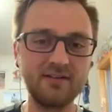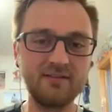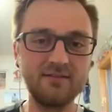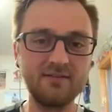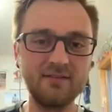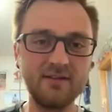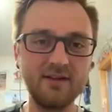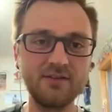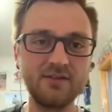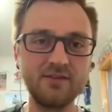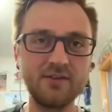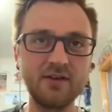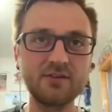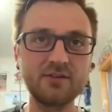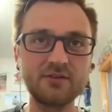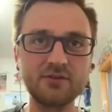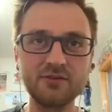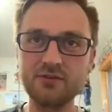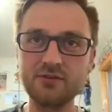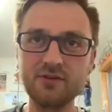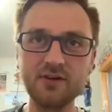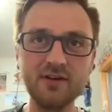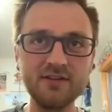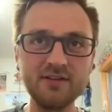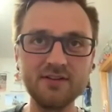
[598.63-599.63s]
it's actually
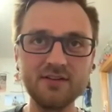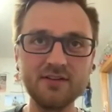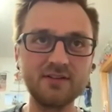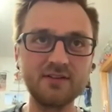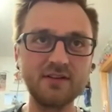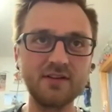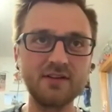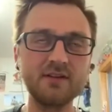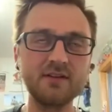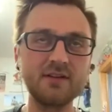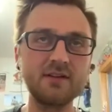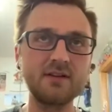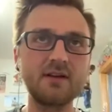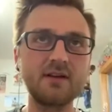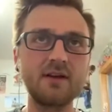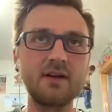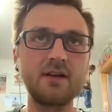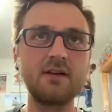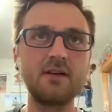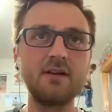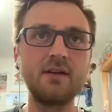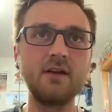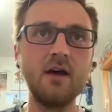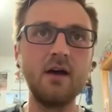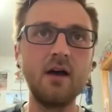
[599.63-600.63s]
crazy because I think it kind
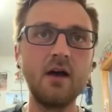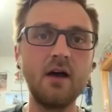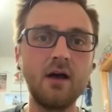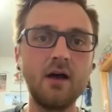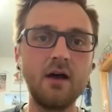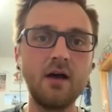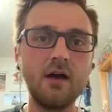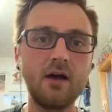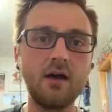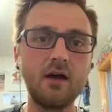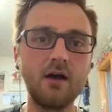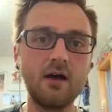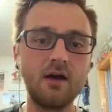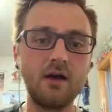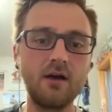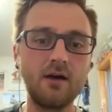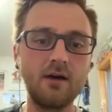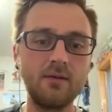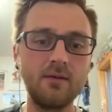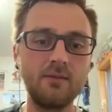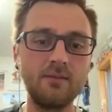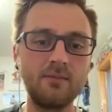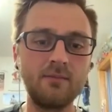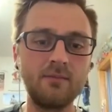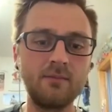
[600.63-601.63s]
of
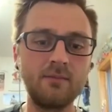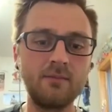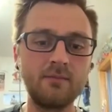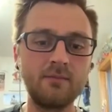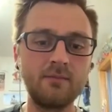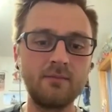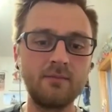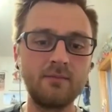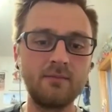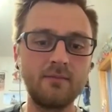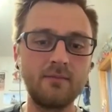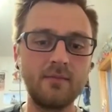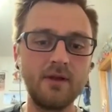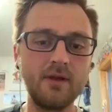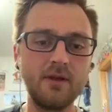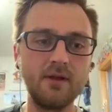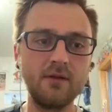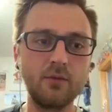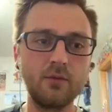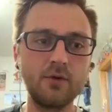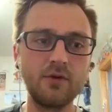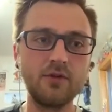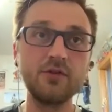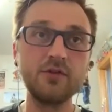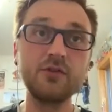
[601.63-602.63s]
um,
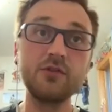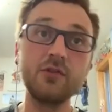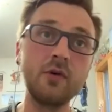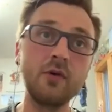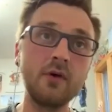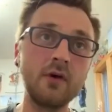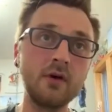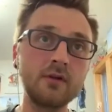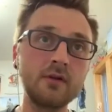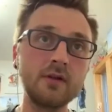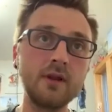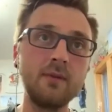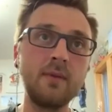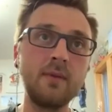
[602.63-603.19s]
well, the snow hill climb